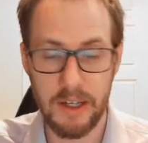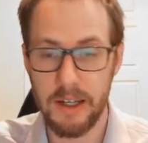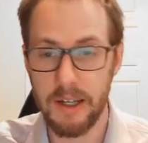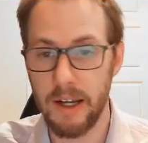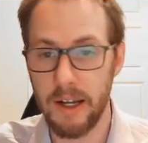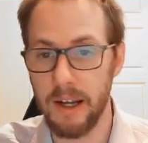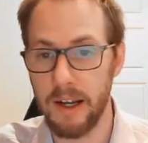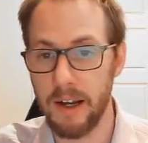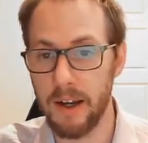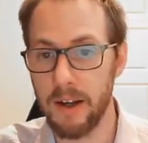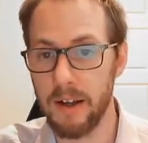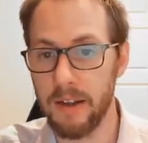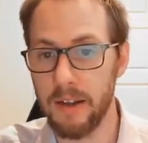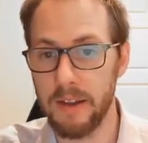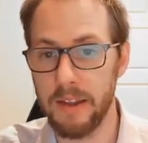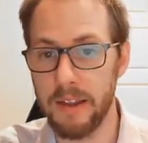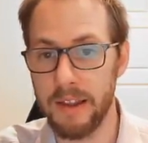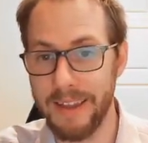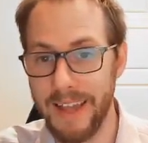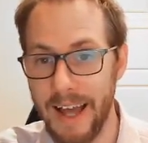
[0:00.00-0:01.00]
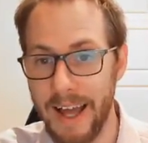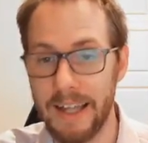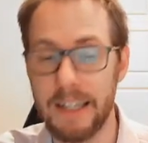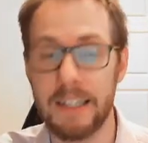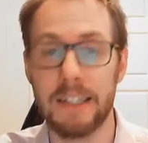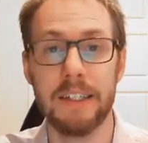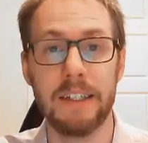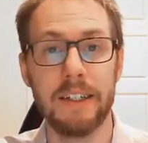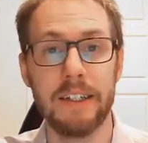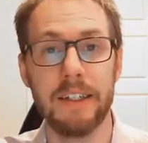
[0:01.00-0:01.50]
That
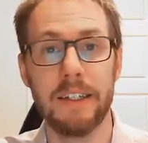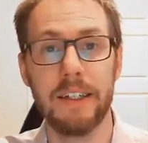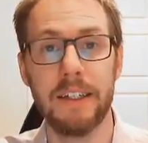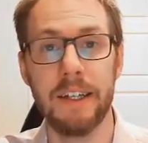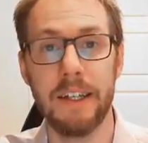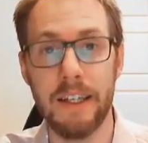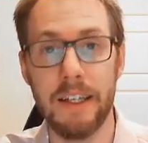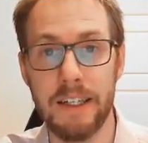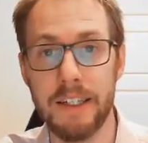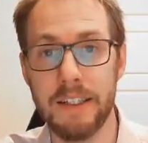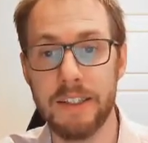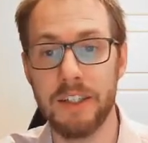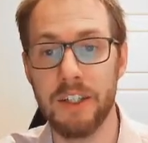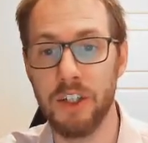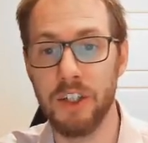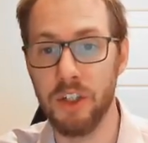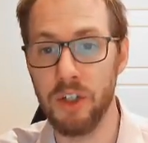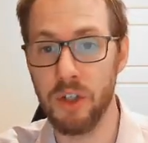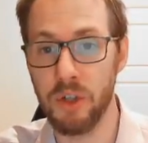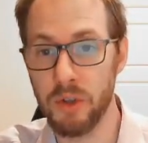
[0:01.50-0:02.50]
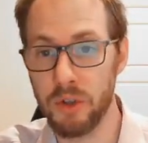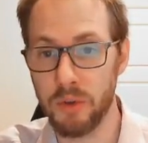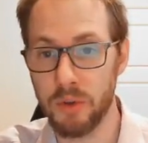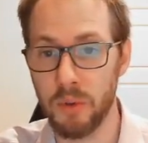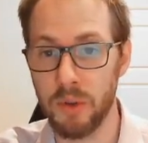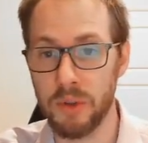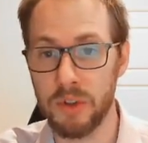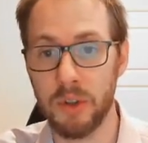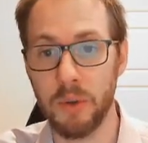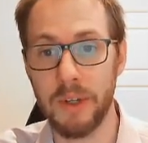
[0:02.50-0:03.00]
is usual.
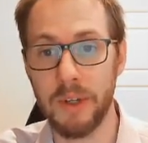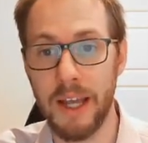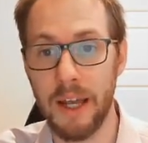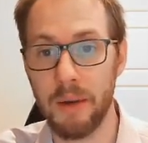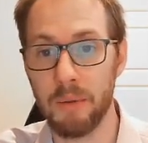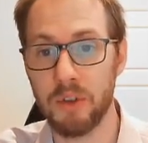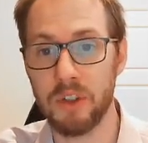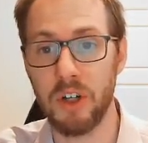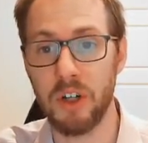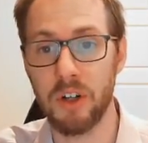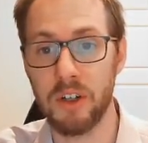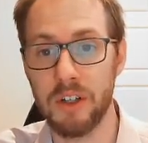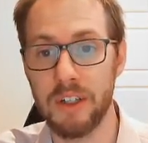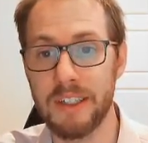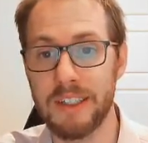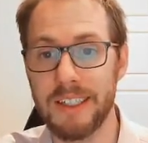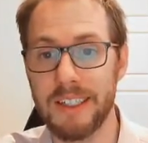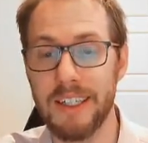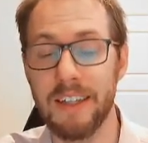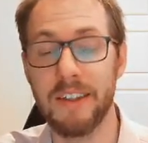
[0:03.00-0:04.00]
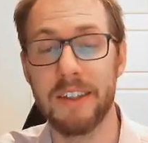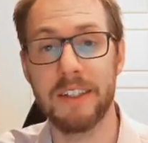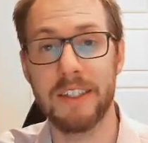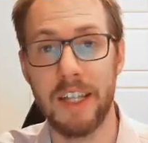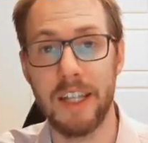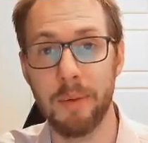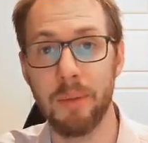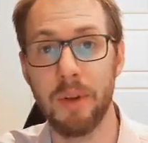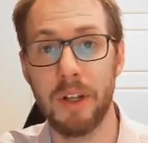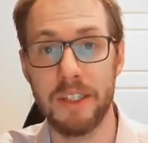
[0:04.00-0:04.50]
So again, we're starting to see the
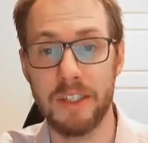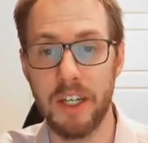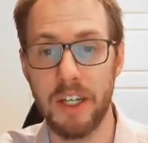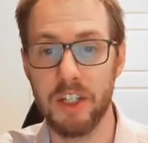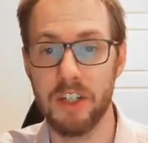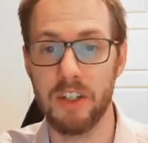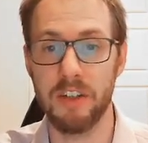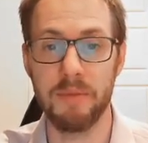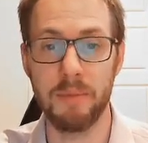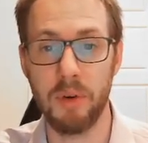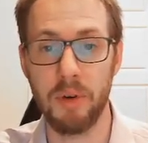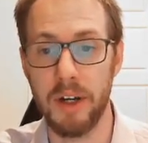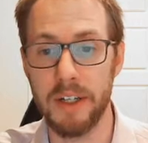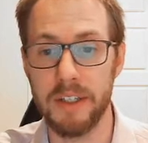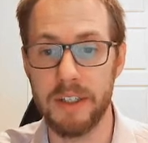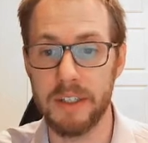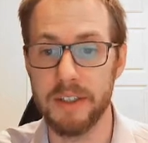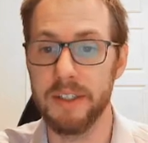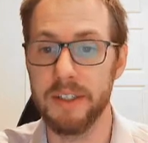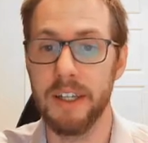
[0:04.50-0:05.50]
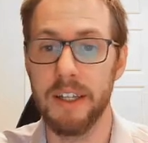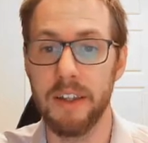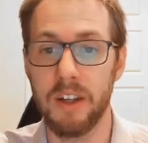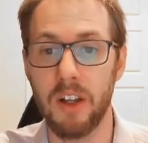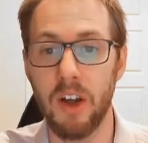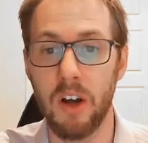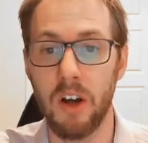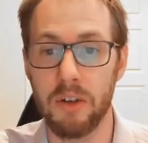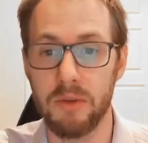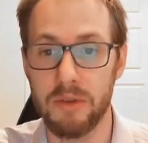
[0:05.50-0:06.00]
stabilization of prices in the
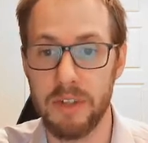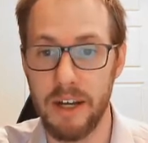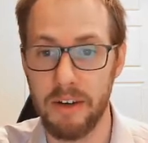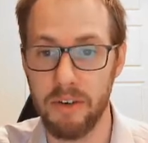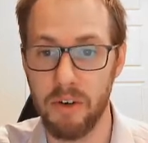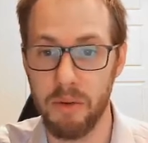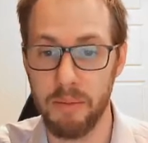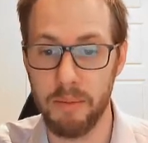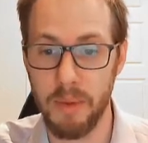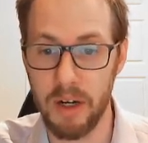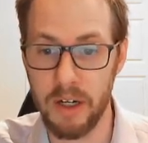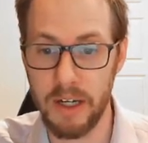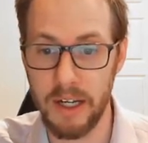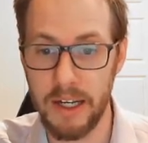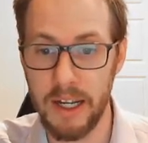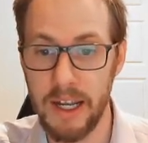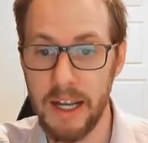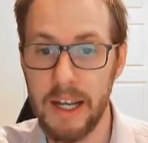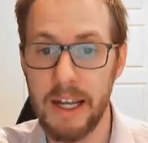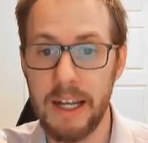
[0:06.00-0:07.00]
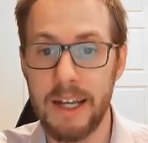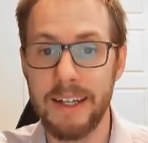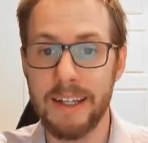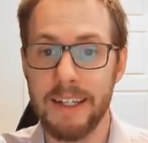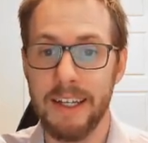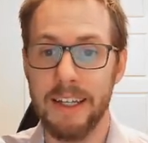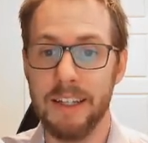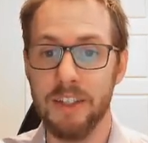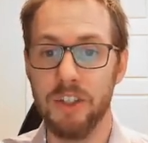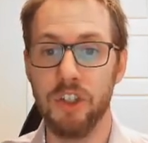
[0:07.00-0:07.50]
condo townhome market.
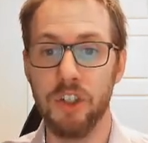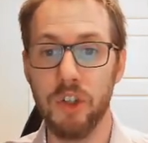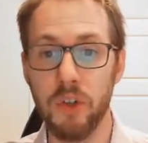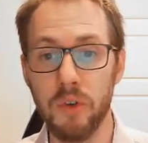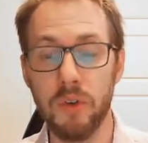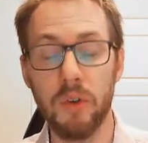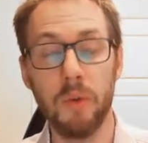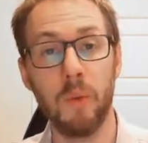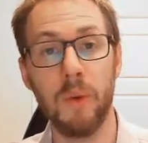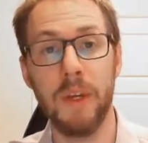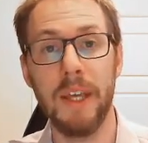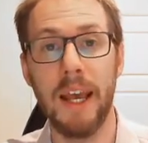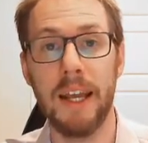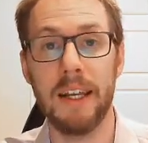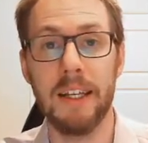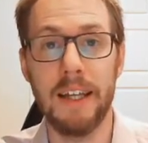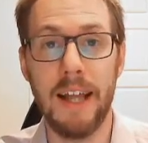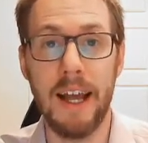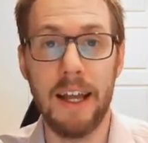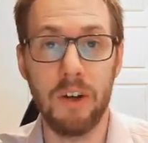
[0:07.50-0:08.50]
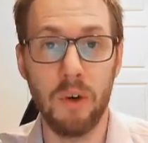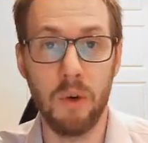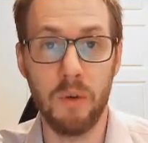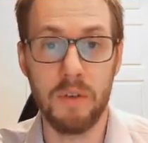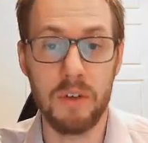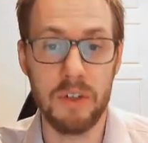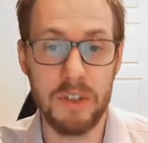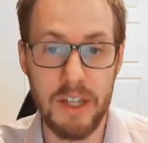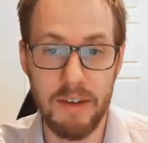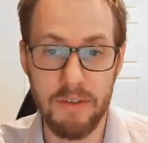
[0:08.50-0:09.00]
In June, we ended at over
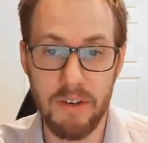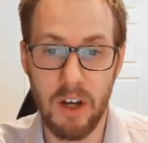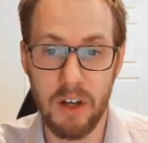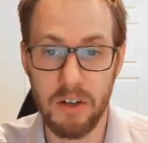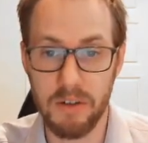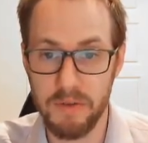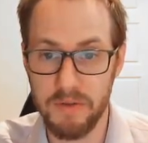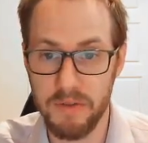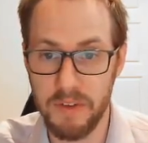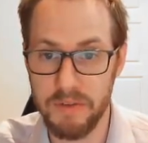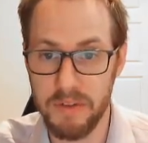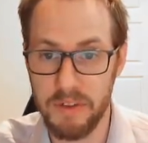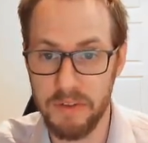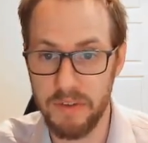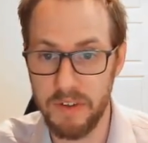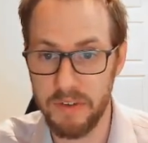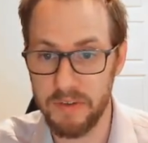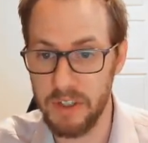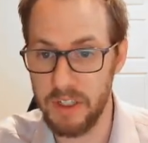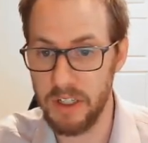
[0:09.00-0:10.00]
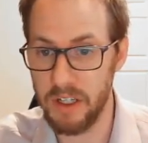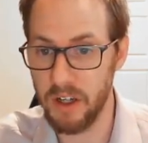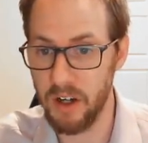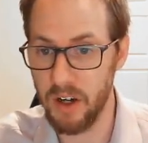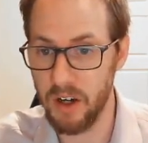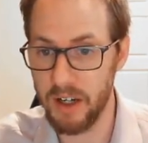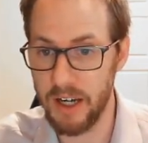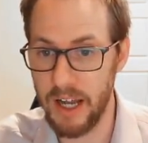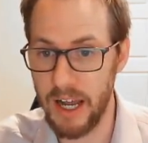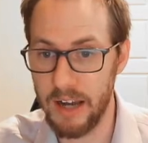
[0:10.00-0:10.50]
$750.50
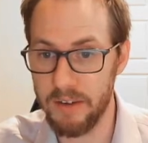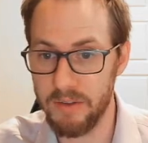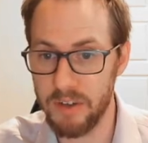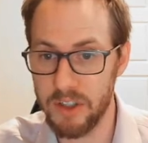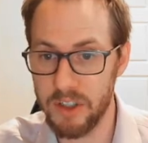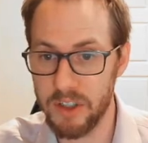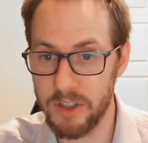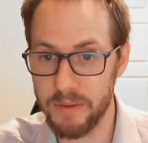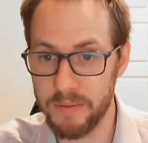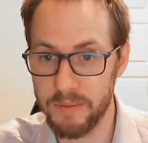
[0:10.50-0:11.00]
on average.